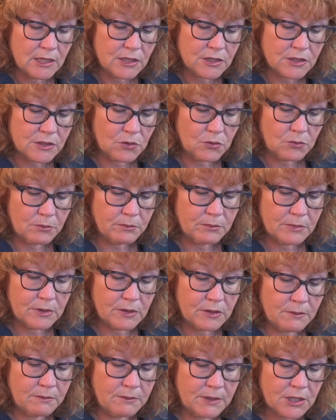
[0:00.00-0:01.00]
So
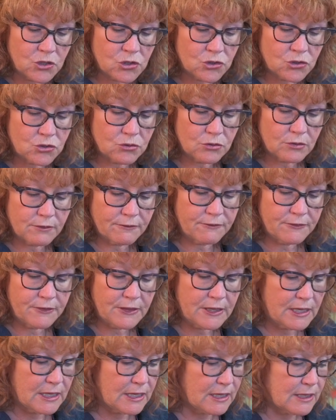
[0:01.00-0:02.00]
the mixture of
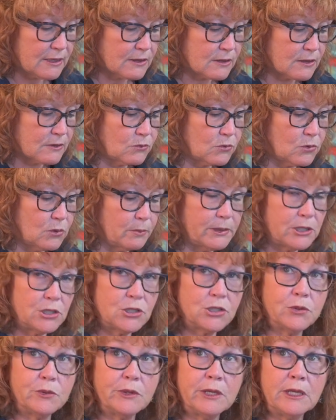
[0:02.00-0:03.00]
these will be
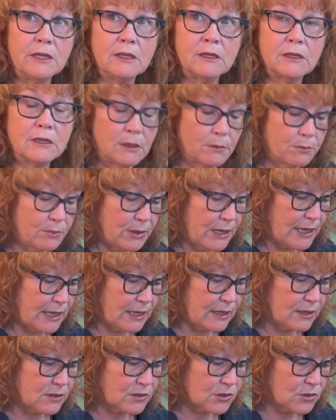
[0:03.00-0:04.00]
doing the
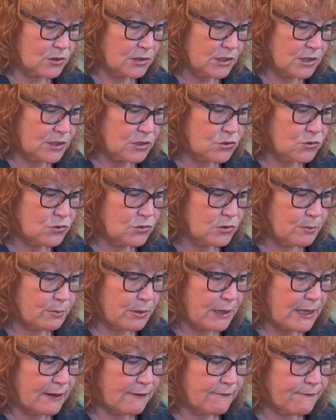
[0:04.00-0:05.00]
pink. So let's do the
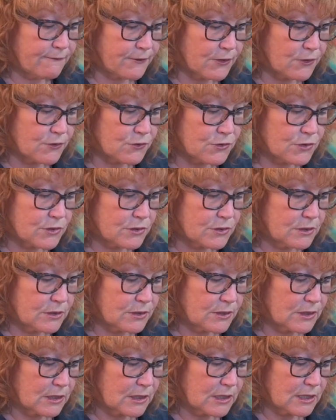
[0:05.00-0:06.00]
pink first,
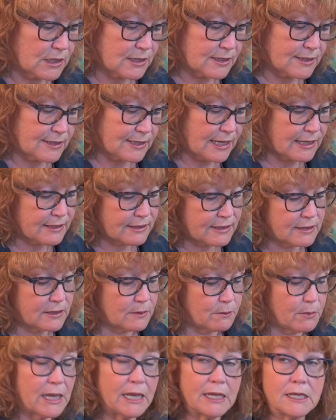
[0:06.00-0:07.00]
because that's
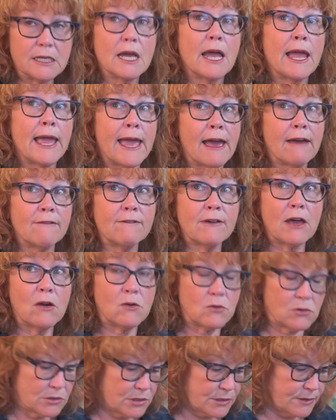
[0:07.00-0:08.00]
the paint I have
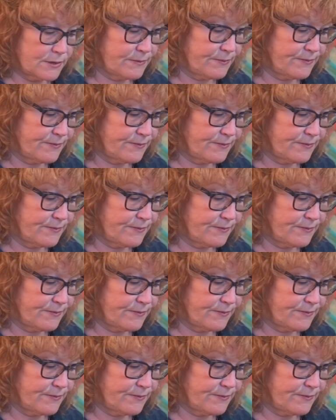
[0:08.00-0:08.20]
out.